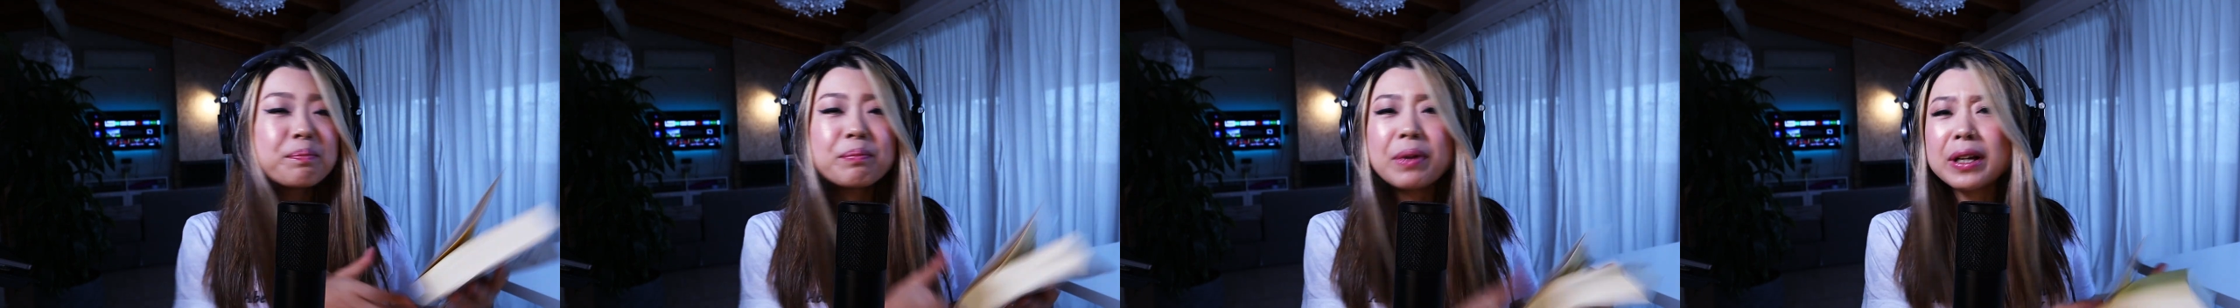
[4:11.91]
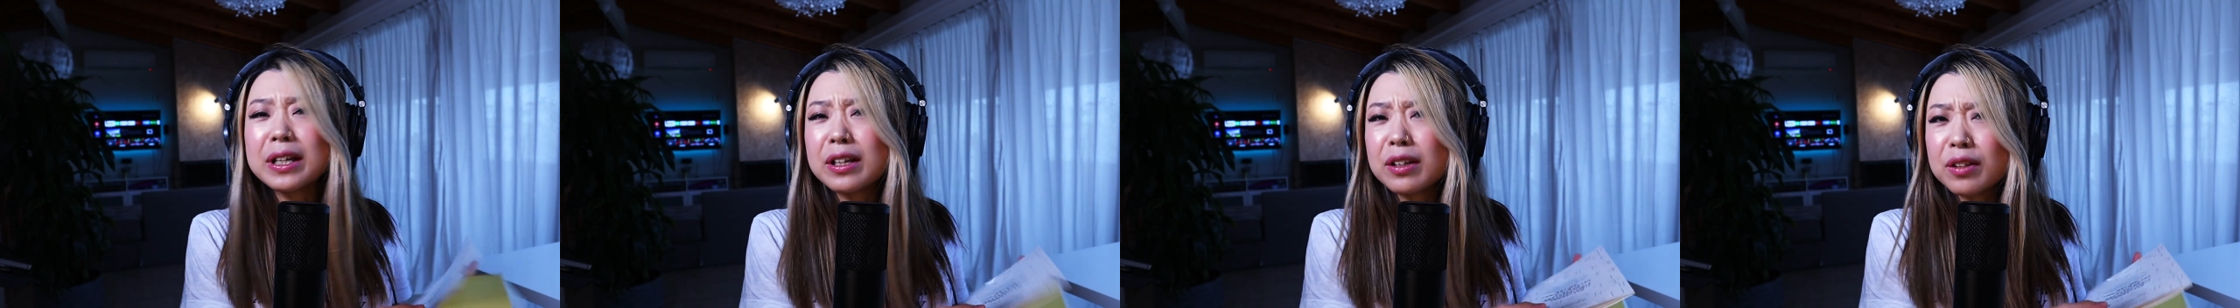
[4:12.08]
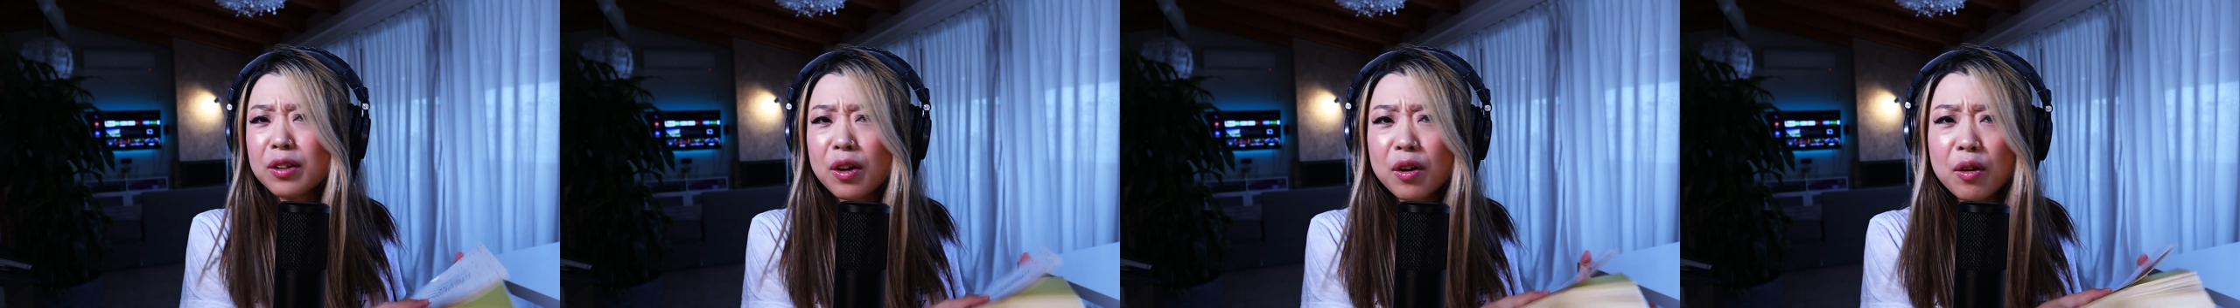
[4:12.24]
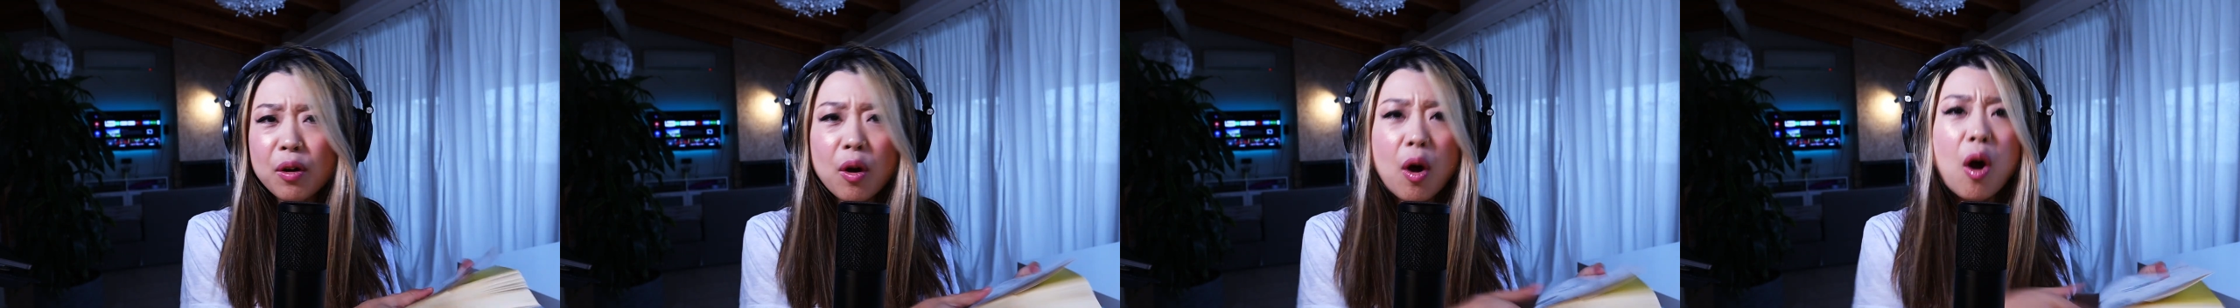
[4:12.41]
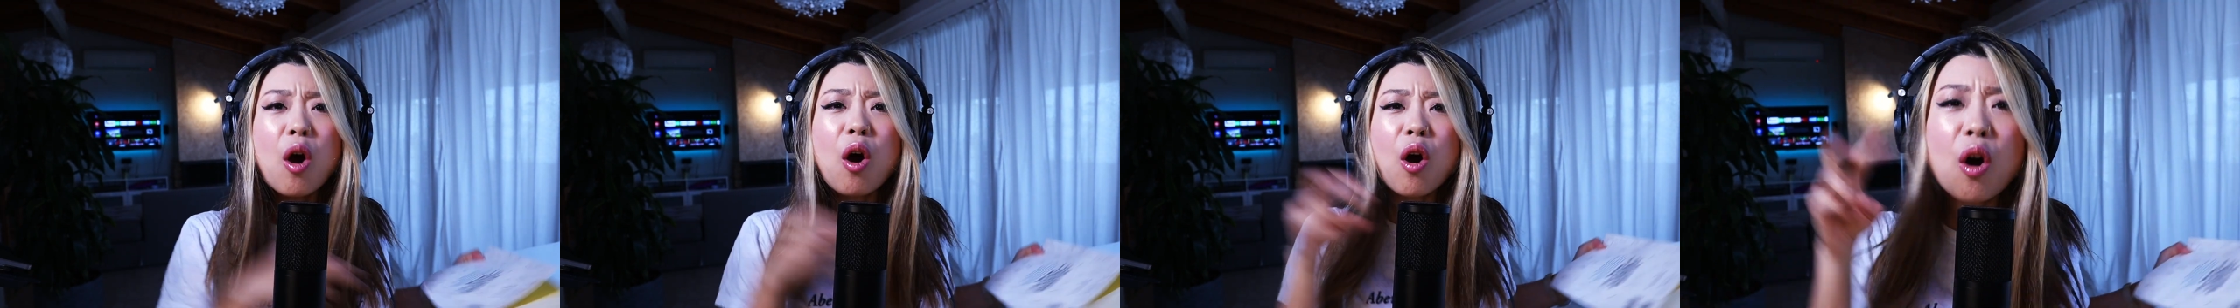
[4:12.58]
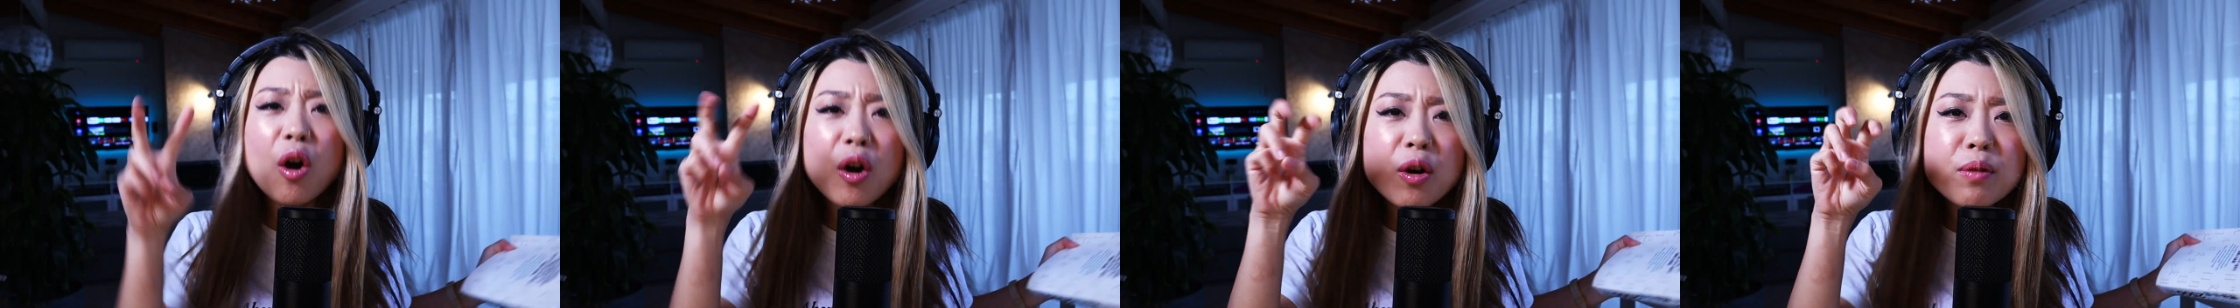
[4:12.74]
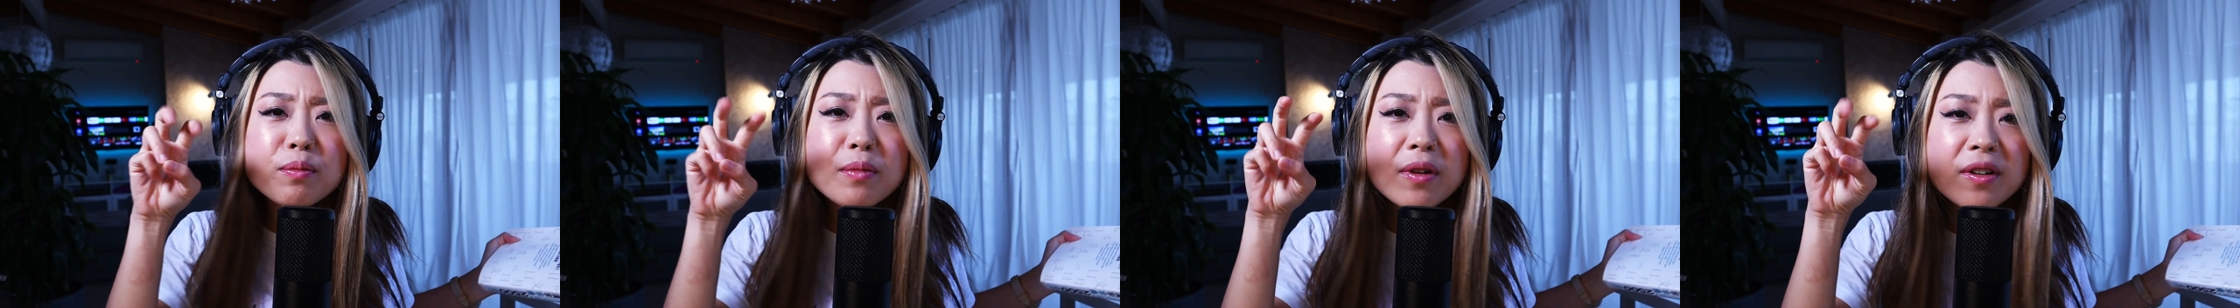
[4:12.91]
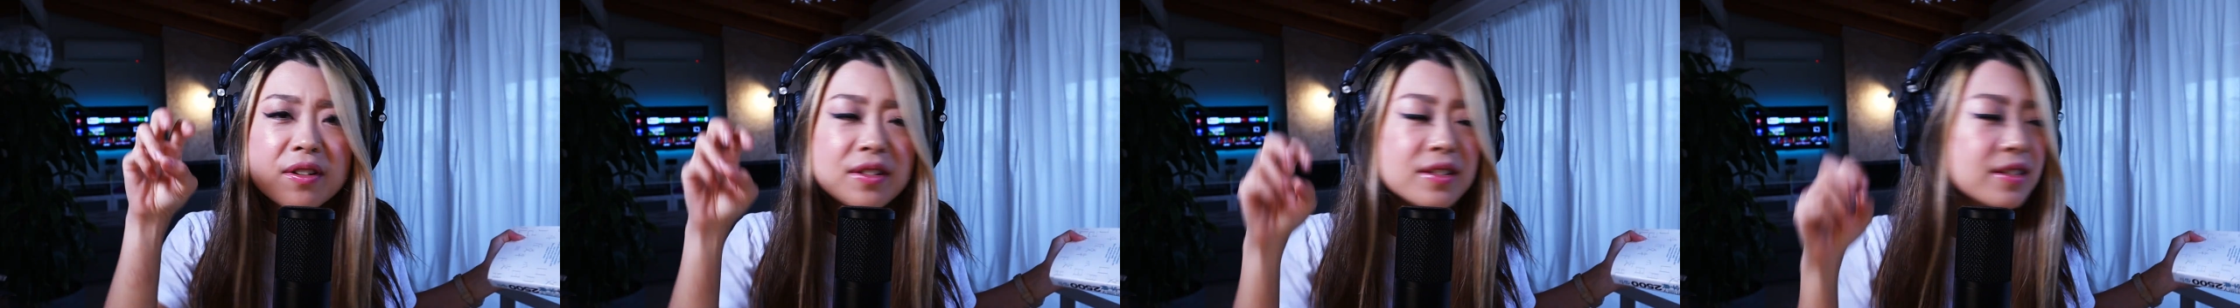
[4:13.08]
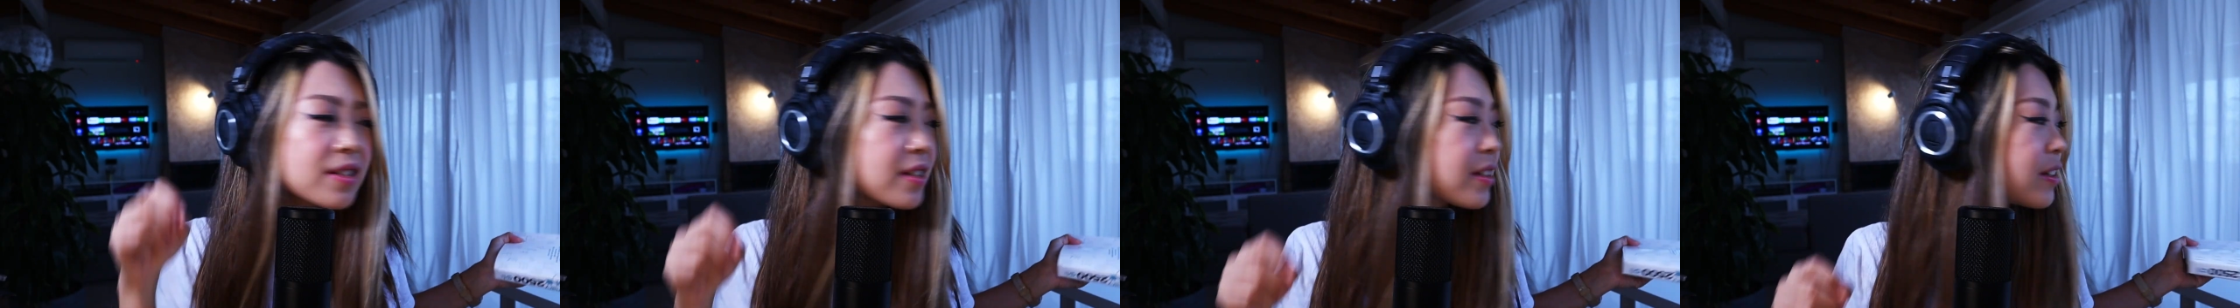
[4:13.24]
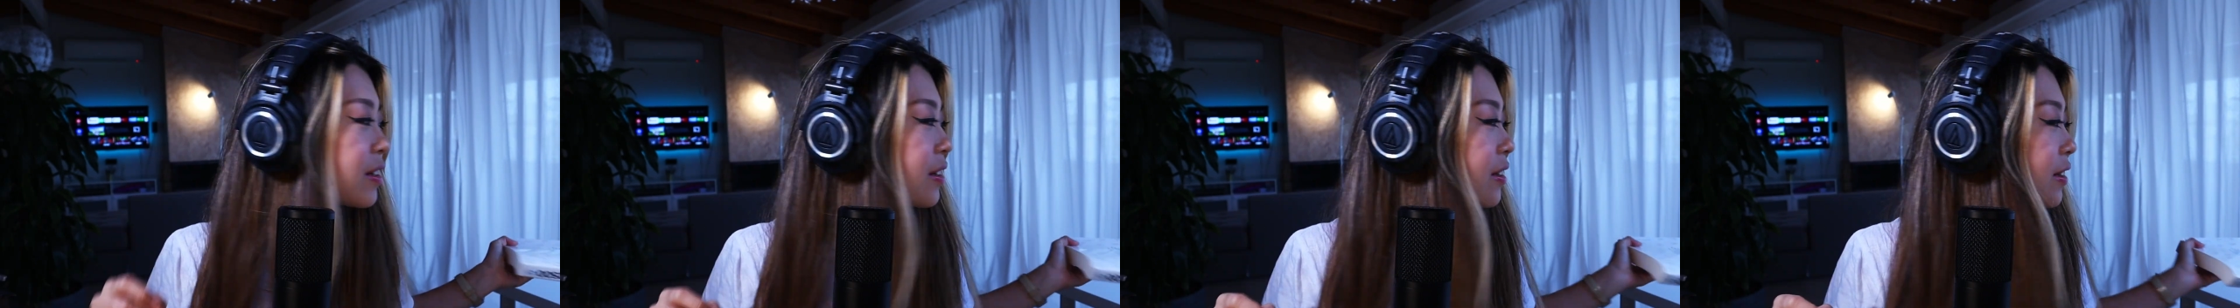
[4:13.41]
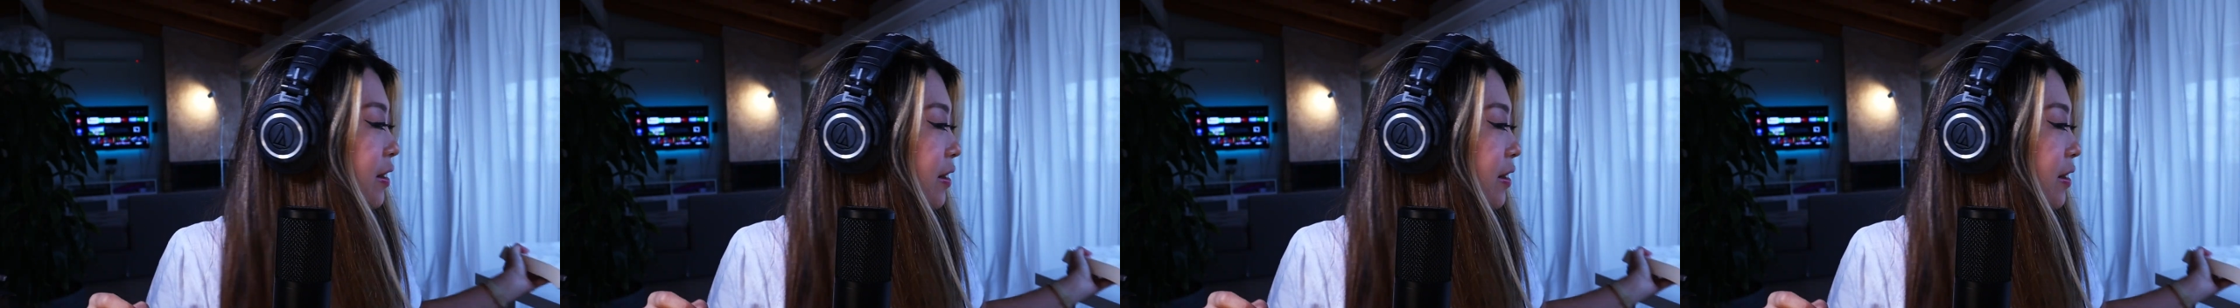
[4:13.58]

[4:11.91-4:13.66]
But you know, almost.